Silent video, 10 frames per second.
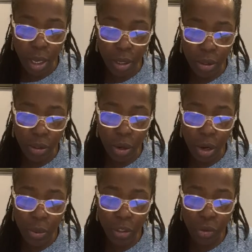Saul
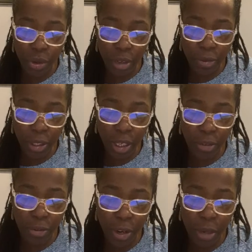was dreadfully
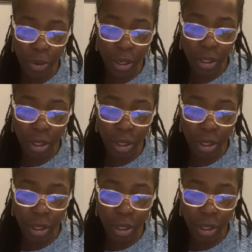afraid because of